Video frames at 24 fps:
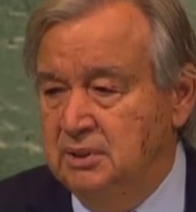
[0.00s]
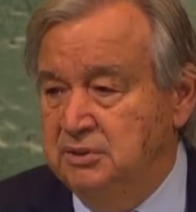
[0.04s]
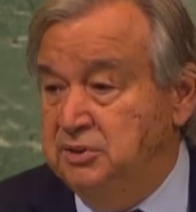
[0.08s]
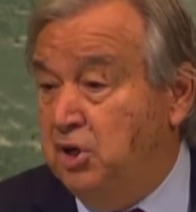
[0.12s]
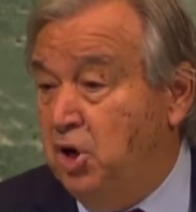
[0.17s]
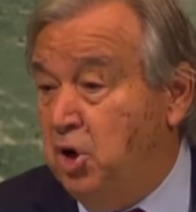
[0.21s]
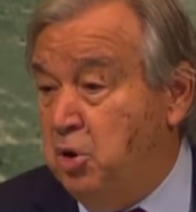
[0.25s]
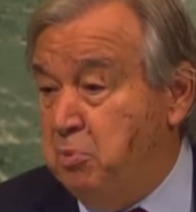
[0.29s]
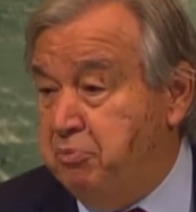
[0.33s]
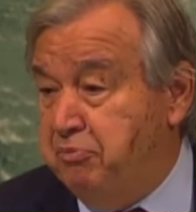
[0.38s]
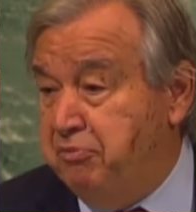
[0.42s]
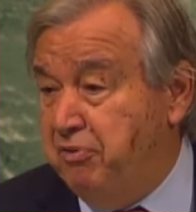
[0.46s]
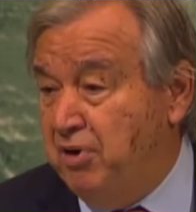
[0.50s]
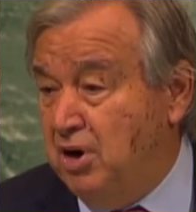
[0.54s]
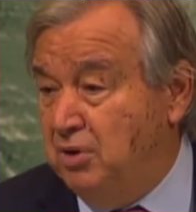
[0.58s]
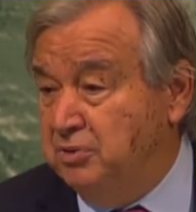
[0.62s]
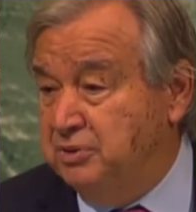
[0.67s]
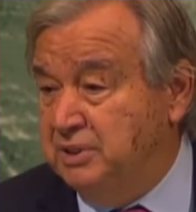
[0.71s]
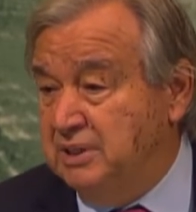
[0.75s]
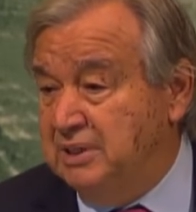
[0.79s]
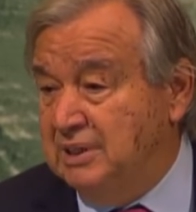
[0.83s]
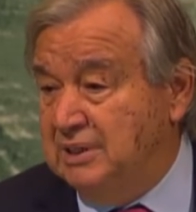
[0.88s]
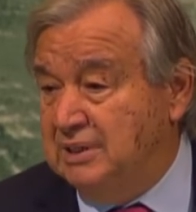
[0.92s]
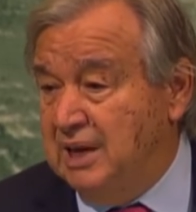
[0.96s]
The hope
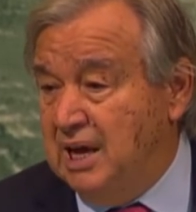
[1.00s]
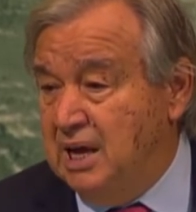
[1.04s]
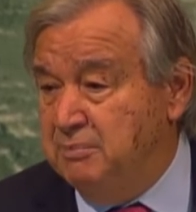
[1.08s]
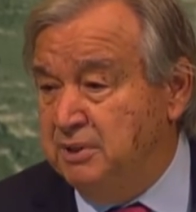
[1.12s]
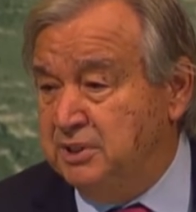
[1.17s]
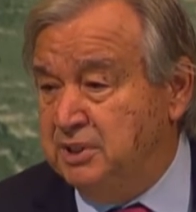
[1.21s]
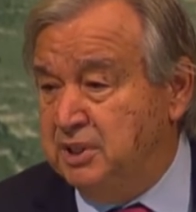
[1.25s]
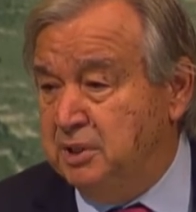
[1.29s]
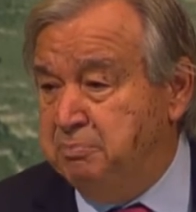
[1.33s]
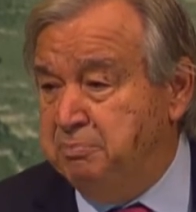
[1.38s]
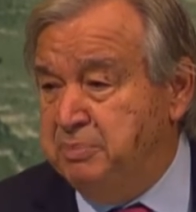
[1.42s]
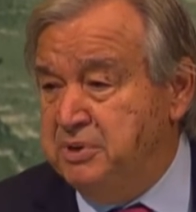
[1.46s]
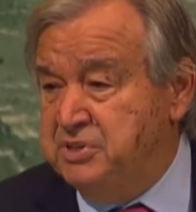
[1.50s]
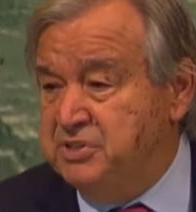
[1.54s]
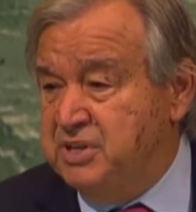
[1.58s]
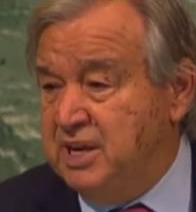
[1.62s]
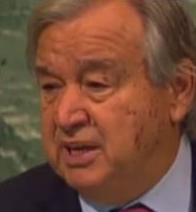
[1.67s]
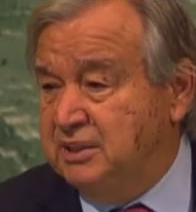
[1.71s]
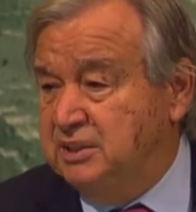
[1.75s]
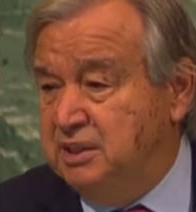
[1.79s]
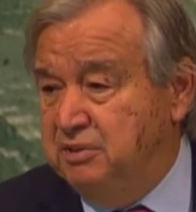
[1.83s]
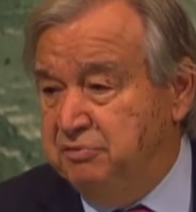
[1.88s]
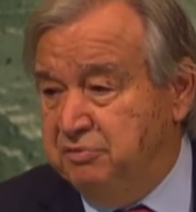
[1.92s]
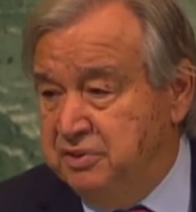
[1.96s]
found in climate and peace
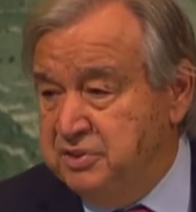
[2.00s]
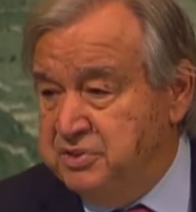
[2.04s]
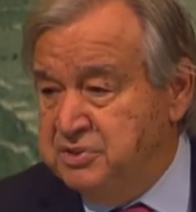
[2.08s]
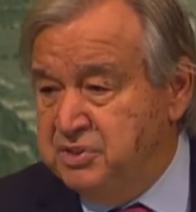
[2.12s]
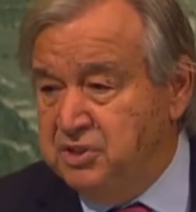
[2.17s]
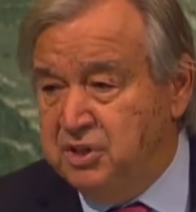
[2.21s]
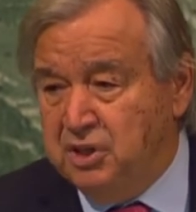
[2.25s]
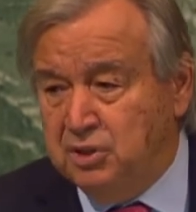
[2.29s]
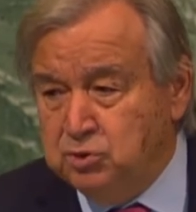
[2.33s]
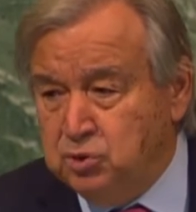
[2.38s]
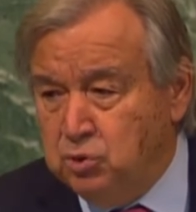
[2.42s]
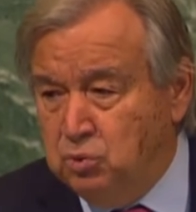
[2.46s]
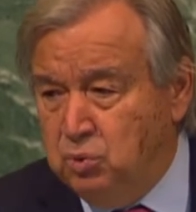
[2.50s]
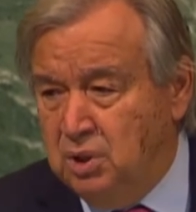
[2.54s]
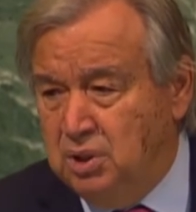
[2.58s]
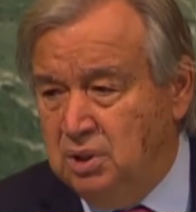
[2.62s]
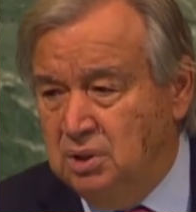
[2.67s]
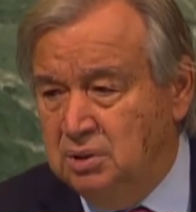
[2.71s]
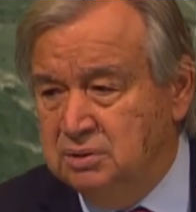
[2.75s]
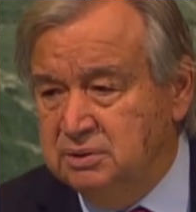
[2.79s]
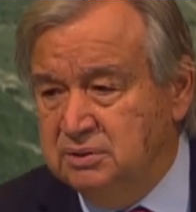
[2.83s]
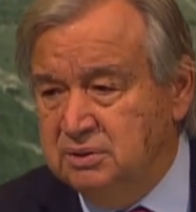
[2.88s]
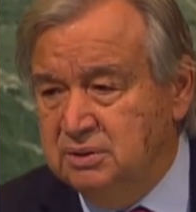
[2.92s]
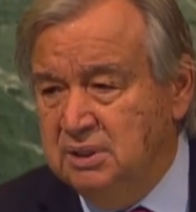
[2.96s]
activists around the
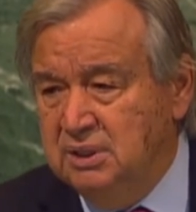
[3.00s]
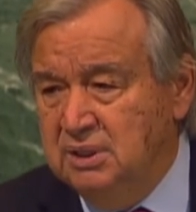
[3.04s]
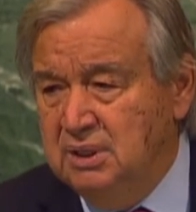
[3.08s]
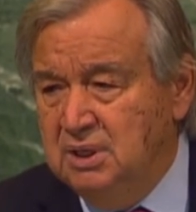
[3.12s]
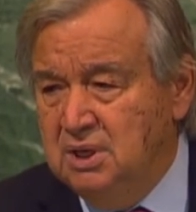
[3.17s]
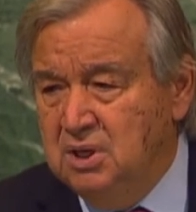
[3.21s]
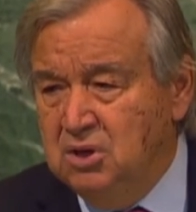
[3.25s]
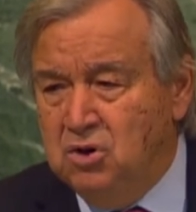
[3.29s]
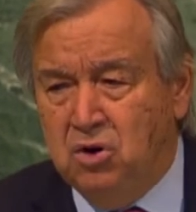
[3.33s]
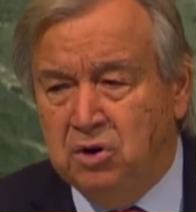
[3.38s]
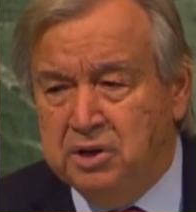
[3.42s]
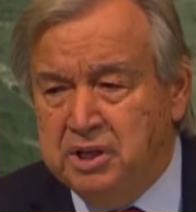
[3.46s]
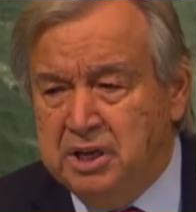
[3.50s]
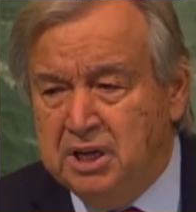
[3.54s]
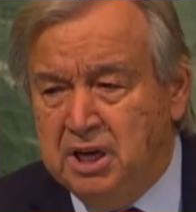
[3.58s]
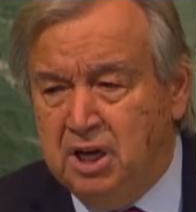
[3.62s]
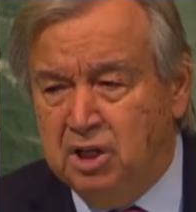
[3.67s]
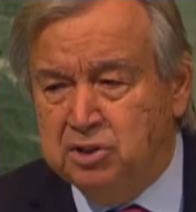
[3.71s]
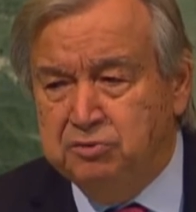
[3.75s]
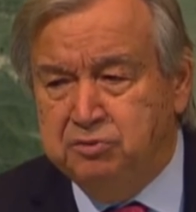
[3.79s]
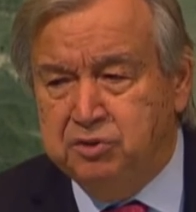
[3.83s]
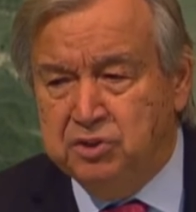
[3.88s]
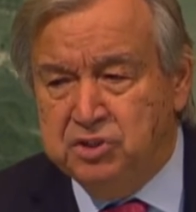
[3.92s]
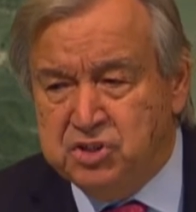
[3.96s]
world calling
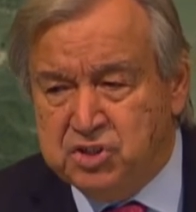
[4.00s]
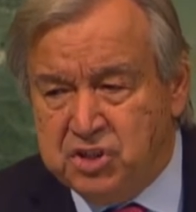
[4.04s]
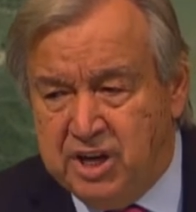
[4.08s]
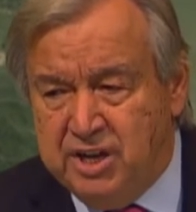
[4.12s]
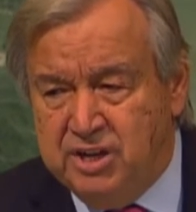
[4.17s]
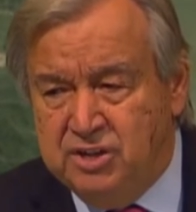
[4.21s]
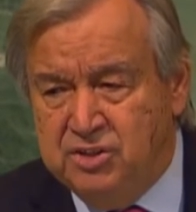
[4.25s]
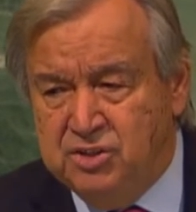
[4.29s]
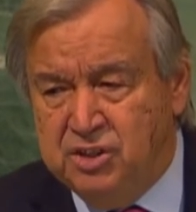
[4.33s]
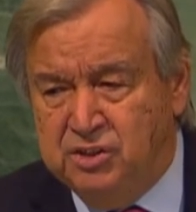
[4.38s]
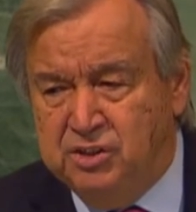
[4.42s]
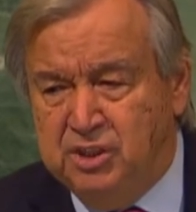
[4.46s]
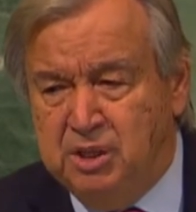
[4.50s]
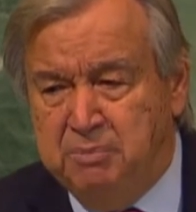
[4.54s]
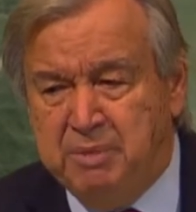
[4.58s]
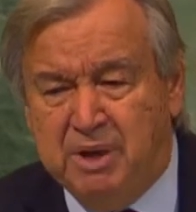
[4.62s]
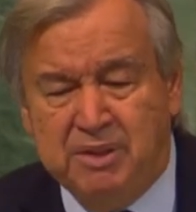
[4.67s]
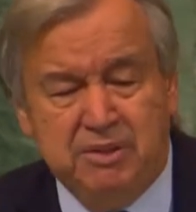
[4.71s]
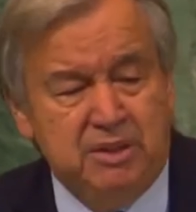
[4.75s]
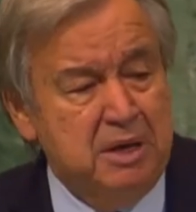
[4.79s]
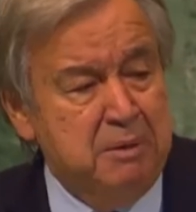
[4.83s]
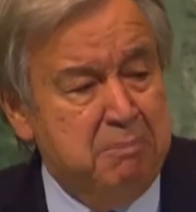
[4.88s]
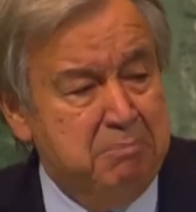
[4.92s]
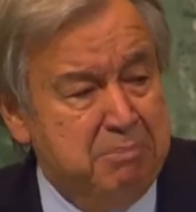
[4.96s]
out for change and
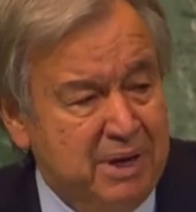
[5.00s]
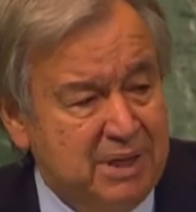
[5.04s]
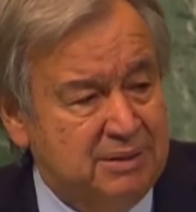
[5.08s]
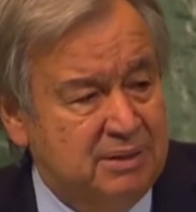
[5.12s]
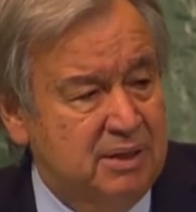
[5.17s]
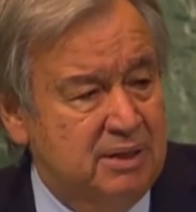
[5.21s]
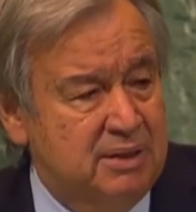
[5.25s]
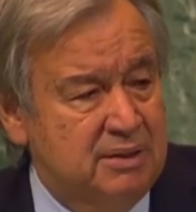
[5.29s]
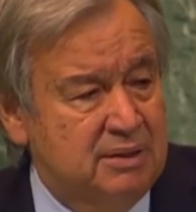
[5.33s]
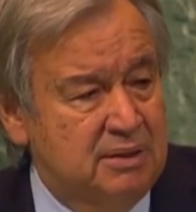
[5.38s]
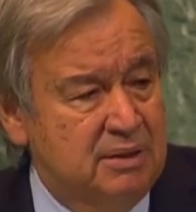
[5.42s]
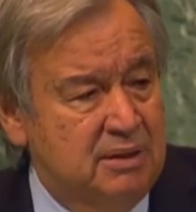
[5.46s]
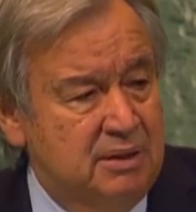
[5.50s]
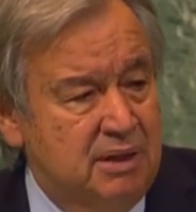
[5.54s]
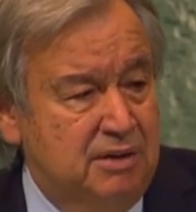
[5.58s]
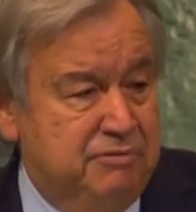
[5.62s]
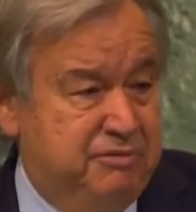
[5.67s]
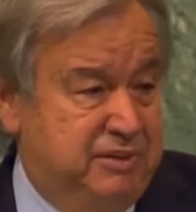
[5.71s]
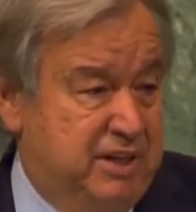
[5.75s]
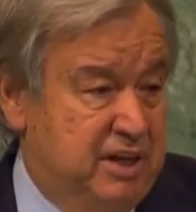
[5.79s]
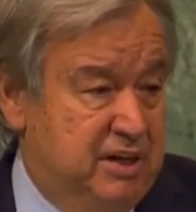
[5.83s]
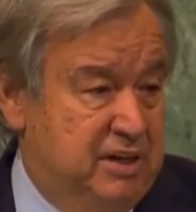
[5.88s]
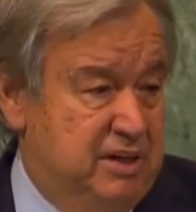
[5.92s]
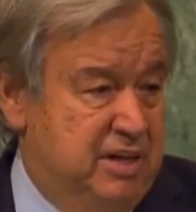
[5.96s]
demanding better
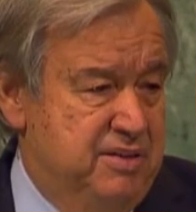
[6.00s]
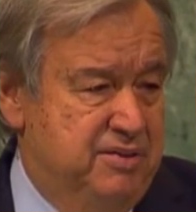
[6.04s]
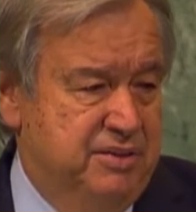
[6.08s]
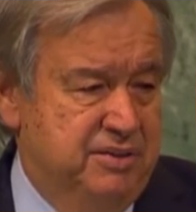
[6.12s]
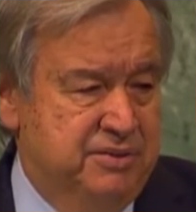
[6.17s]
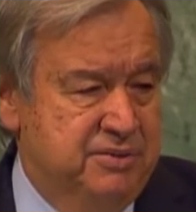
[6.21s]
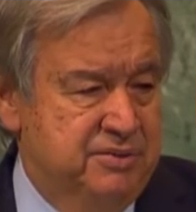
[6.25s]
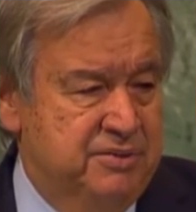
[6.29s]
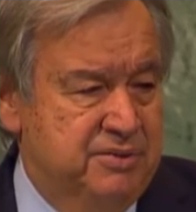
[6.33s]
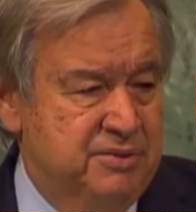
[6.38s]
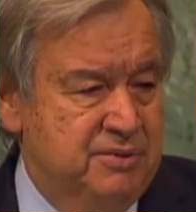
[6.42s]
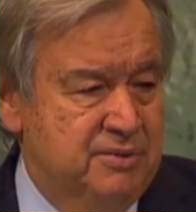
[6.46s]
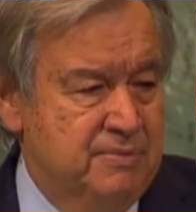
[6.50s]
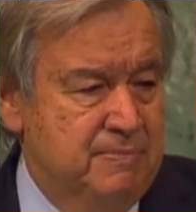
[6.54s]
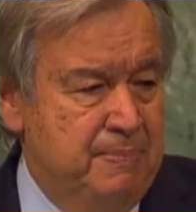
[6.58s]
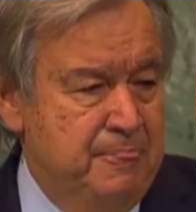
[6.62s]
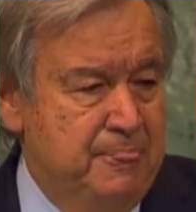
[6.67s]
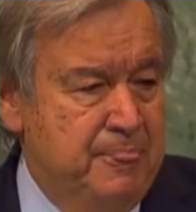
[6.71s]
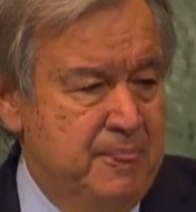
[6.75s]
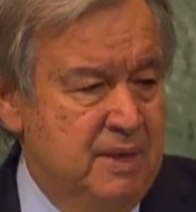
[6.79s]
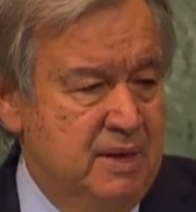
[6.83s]
of their leaders.